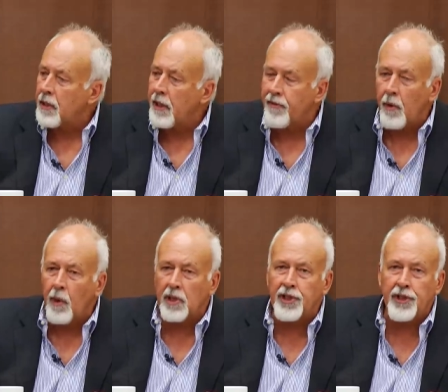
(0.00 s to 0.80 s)
if you want
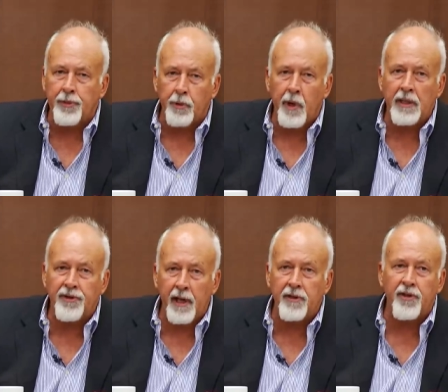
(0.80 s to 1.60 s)
to see some great
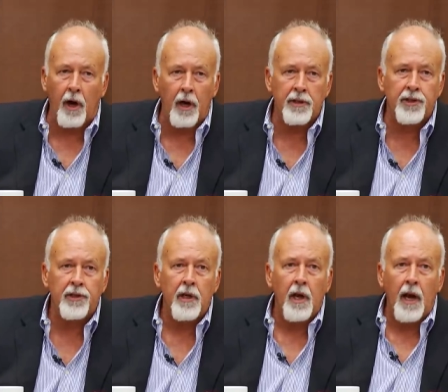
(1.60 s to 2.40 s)
TED Talks,
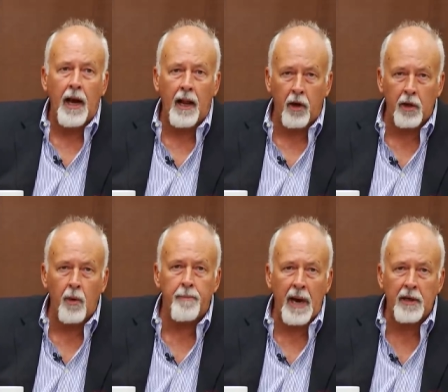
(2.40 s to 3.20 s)
look at
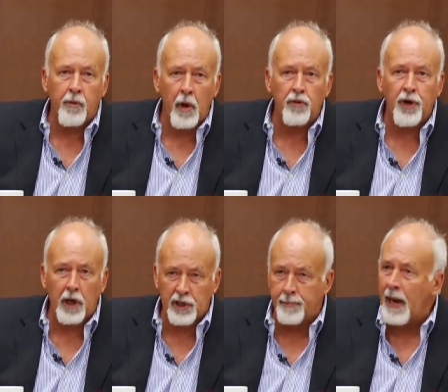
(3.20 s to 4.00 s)
what Mike Rowe
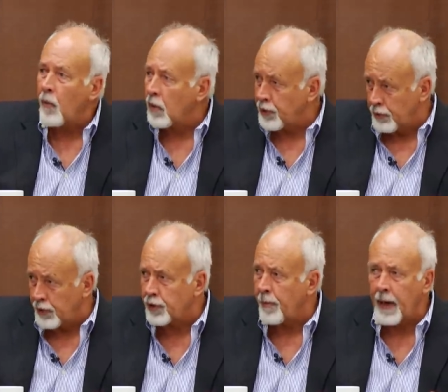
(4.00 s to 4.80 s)
talks about, what you're
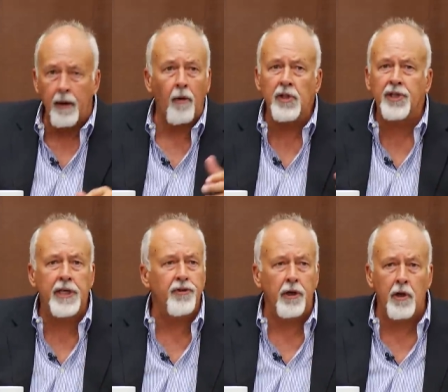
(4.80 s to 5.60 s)
just talking about. All these
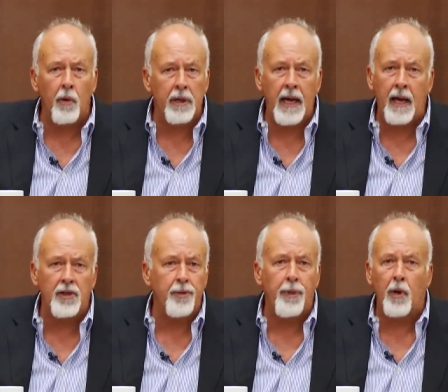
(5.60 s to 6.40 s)
kids that are going to college
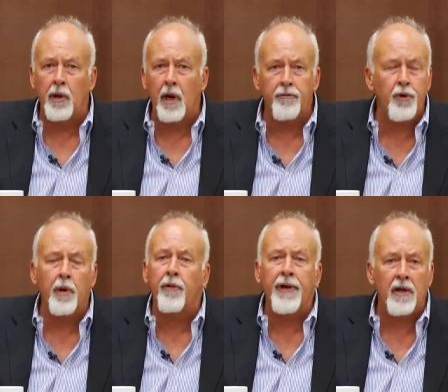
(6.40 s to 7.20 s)
and borrowing up
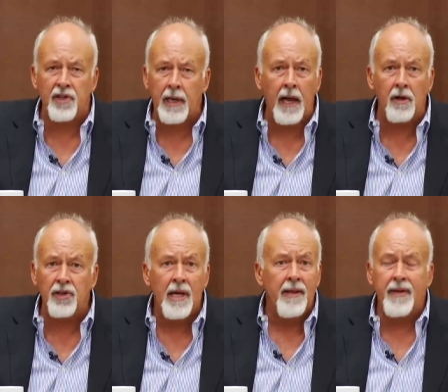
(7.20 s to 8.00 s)
$200,000,
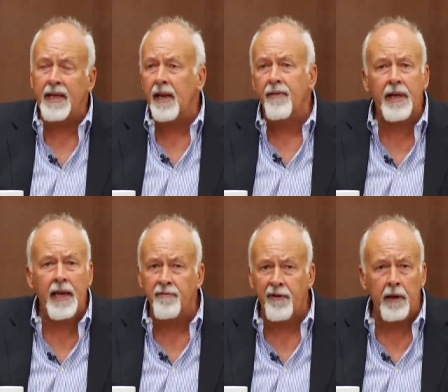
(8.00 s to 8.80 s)
they get out and they
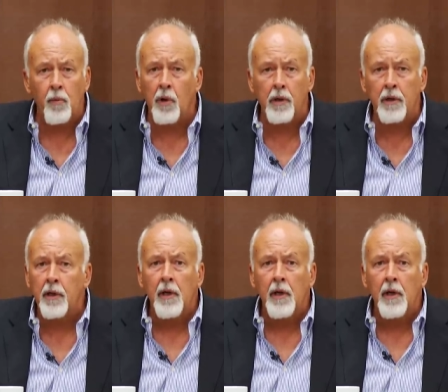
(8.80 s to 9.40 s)
can't find work.